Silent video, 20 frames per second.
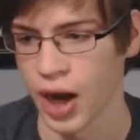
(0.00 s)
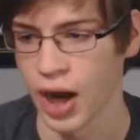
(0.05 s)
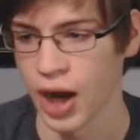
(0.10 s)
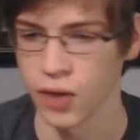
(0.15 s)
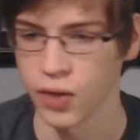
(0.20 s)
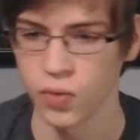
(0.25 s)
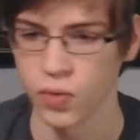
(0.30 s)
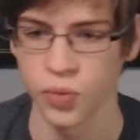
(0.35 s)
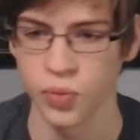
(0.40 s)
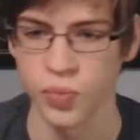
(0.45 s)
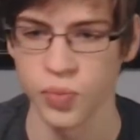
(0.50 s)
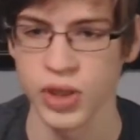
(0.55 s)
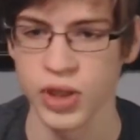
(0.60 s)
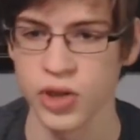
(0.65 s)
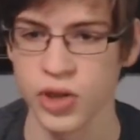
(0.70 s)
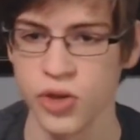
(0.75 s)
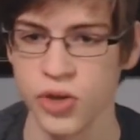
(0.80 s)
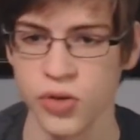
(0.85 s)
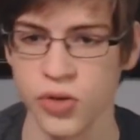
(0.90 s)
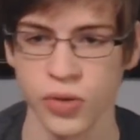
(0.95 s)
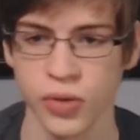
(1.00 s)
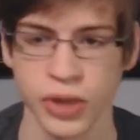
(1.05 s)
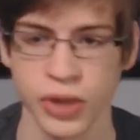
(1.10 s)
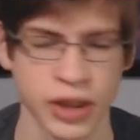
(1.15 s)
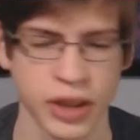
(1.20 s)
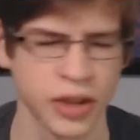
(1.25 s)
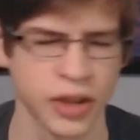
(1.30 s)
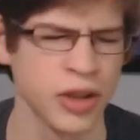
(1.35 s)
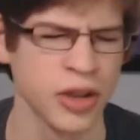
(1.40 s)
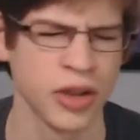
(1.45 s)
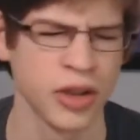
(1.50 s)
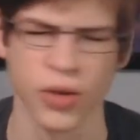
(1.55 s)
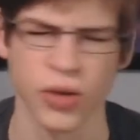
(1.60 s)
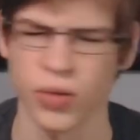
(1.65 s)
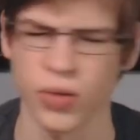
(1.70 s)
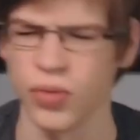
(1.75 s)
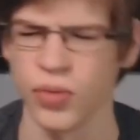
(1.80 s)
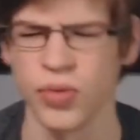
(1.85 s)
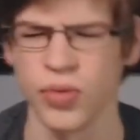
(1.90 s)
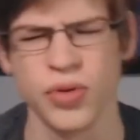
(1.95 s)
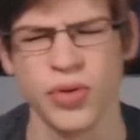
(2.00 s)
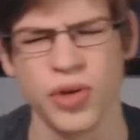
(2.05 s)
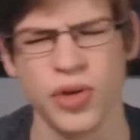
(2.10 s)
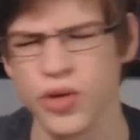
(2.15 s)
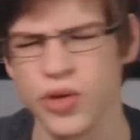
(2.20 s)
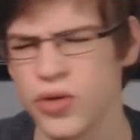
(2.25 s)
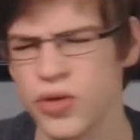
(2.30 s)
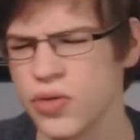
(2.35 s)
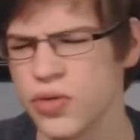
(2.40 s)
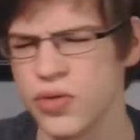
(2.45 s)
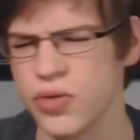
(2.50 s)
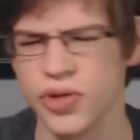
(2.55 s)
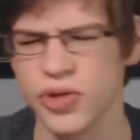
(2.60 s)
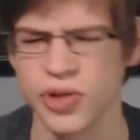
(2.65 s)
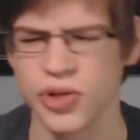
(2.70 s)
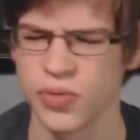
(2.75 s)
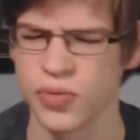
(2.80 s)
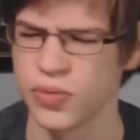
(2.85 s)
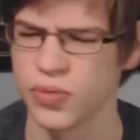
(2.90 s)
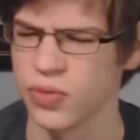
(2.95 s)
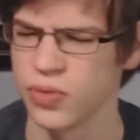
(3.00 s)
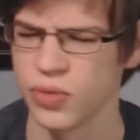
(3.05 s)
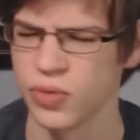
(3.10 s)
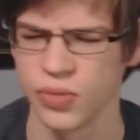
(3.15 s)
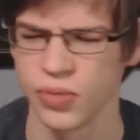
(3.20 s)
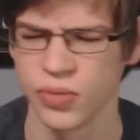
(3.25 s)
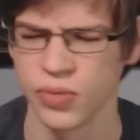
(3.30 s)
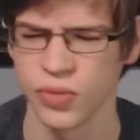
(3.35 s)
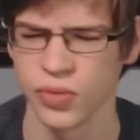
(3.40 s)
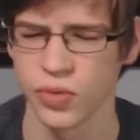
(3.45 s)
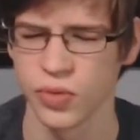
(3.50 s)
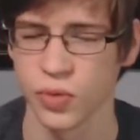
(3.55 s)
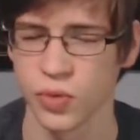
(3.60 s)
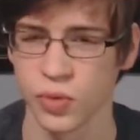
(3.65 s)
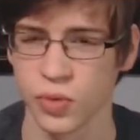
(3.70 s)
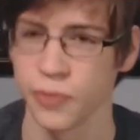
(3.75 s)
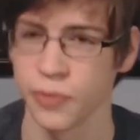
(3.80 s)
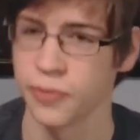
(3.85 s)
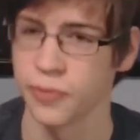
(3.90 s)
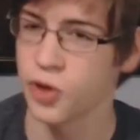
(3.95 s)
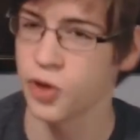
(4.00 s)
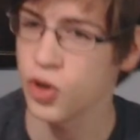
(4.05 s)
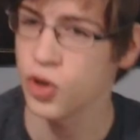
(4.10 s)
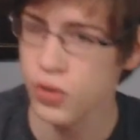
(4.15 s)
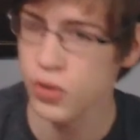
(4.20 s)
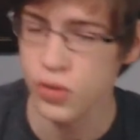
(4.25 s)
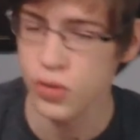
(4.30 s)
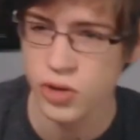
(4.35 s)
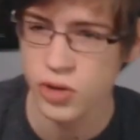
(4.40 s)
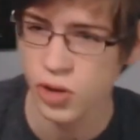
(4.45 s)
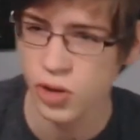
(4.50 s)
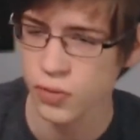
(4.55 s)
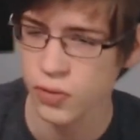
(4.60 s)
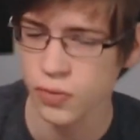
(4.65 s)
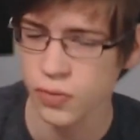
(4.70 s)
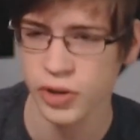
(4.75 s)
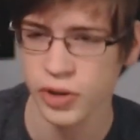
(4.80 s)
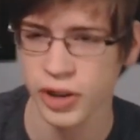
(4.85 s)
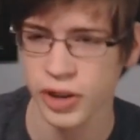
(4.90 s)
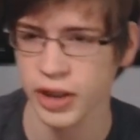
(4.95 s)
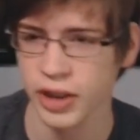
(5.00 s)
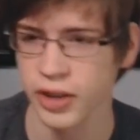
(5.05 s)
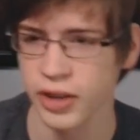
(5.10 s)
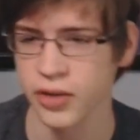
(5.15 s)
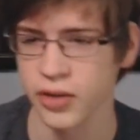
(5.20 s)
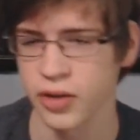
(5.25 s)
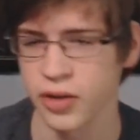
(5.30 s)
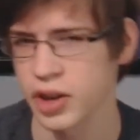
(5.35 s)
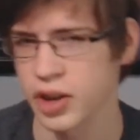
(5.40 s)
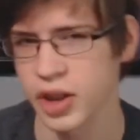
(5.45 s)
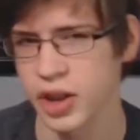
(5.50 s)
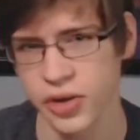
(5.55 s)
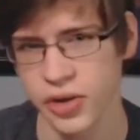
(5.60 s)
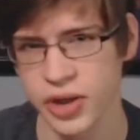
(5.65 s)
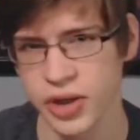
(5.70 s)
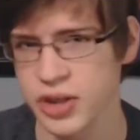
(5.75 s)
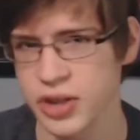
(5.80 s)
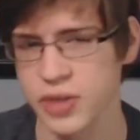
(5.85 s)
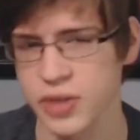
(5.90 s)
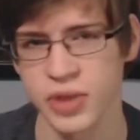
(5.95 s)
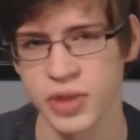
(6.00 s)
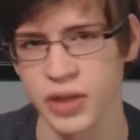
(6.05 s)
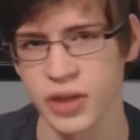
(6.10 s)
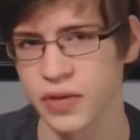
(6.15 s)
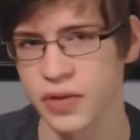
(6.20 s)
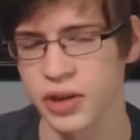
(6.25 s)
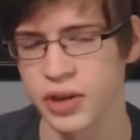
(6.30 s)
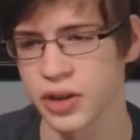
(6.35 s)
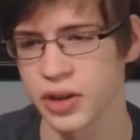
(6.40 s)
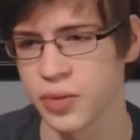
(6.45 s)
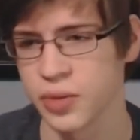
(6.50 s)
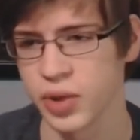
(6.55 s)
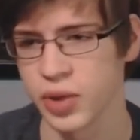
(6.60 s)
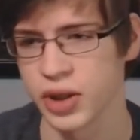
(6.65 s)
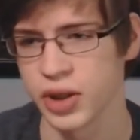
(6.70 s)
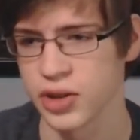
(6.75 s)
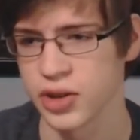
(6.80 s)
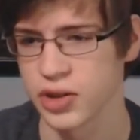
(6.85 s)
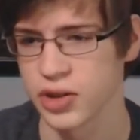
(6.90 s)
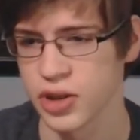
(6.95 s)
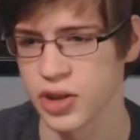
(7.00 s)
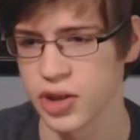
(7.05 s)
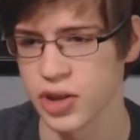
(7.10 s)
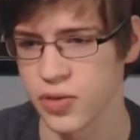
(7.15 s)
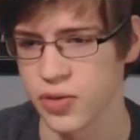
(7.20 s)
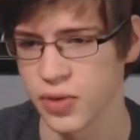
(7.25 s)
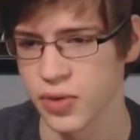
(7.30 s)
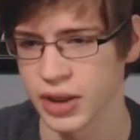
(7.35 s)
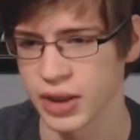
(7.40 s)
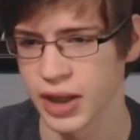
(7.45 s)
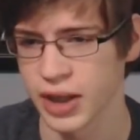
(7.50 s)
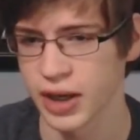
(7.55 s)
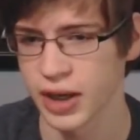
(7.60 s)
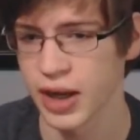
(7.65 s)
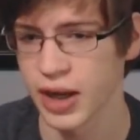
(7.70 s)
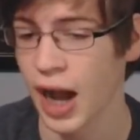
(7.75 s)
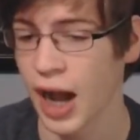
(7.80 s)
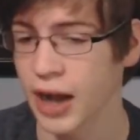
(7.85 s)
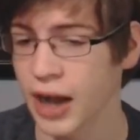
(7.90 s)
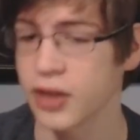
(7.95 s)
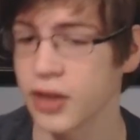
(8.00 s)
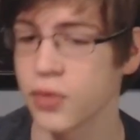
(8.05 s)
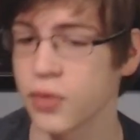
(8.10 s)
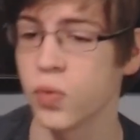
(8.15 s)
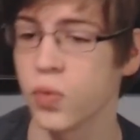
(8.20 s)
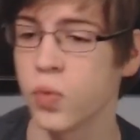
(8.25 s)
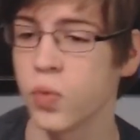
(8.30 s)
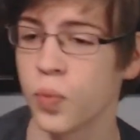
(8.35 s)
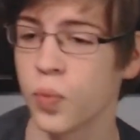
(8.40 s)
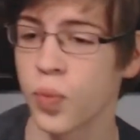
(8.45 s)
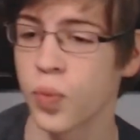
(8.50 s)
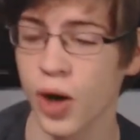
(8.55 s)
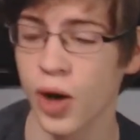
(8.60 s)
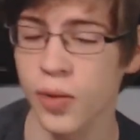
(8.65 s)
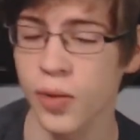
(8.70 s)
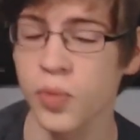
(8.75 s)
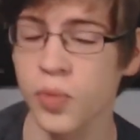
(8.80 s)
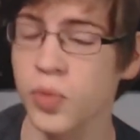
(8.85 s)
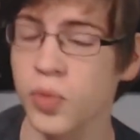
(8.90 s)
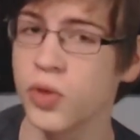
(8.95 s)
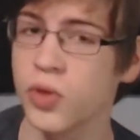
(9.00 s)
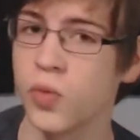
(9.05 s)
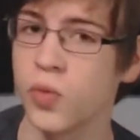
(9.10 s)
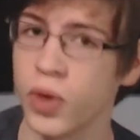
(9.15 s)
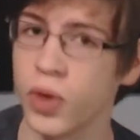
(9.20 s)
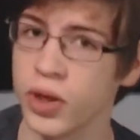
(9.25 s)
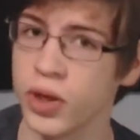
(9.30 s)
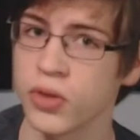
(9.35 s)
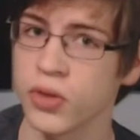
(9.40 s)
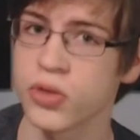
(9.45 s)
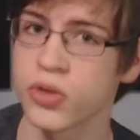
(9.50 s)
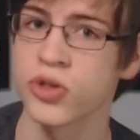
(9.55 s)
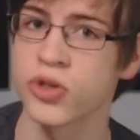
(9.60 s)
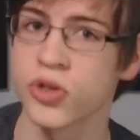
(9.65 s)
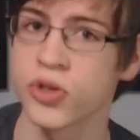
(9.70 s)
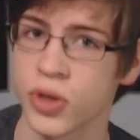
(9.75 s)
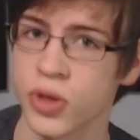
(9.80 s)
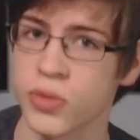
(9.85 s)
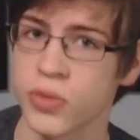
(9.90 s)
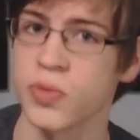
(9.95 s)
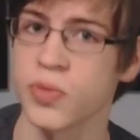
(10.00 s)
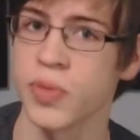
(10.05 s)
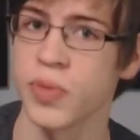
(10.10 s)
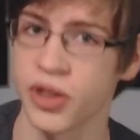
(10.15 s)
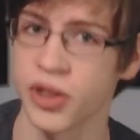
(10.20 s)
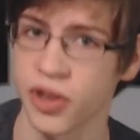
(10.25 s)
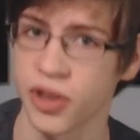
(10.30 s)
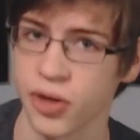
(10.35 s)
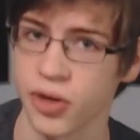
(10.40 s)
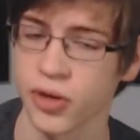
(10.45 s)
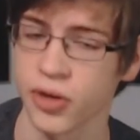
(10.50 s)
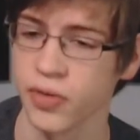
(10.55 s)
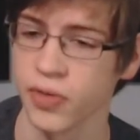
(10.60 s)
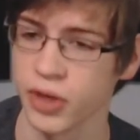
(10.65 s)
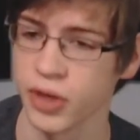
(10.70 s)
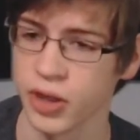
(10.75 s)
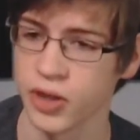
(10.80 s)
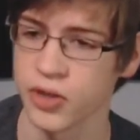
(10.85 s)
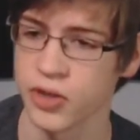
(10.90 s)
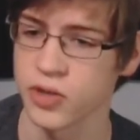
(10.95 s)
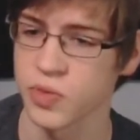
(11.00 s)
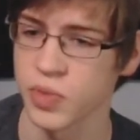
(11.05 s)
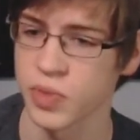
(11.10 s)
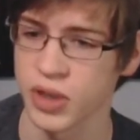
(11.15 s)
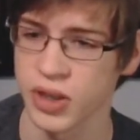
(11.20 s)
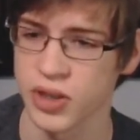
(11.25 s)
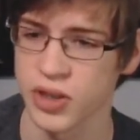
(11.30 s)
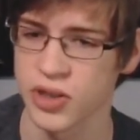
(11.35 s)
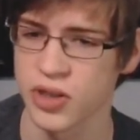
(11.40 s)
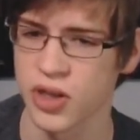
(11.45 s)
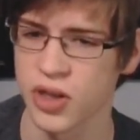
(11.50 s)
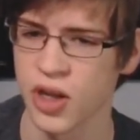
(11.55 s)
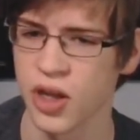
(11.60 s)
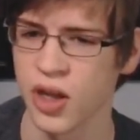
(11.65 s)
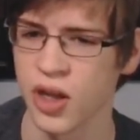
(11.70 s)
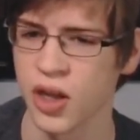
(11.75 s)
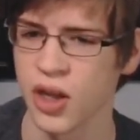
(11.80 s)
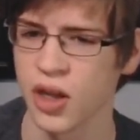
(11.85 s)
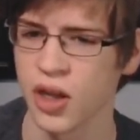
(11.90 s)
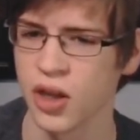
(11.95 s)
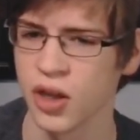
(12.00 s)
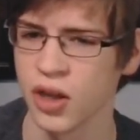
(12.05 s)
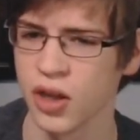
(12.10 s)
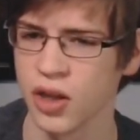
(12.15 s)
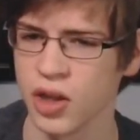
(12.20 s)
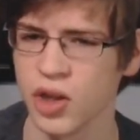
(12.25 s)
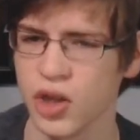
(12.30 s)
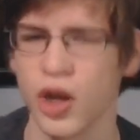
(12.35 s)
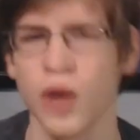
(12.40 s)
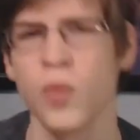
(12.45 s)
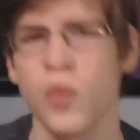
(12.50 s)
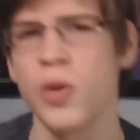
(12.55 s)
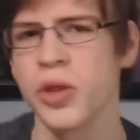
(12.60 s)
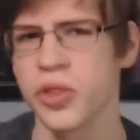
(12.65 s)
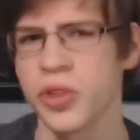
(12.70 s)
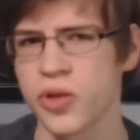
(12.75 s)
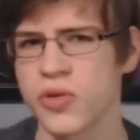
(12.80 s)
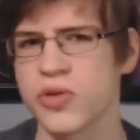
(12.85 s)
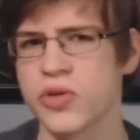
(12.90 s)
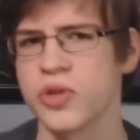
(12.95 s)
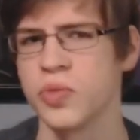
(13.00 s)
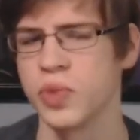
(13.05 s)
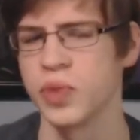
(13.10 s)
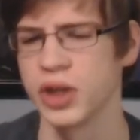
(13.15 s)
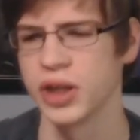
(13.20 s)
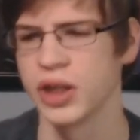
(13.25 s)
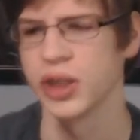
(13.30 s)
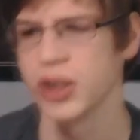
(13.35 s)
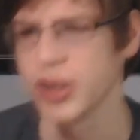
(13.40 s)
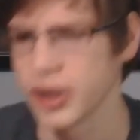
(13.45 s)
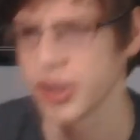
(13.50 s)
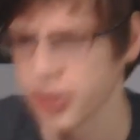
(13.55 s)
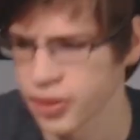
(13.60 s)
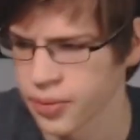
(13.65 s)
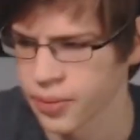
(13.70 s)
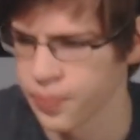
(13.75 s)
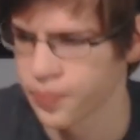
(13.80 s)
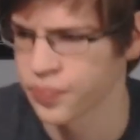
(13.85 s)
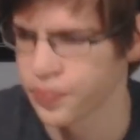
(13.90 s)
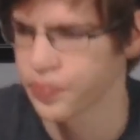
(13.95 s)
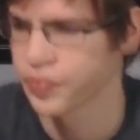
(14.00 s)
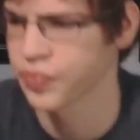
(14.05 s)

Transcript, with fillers: I will be doing, news, reviews, hopefully, theories. I'm definitely going to be continuing that. I probably will script my theory videos because, I want those to be clear.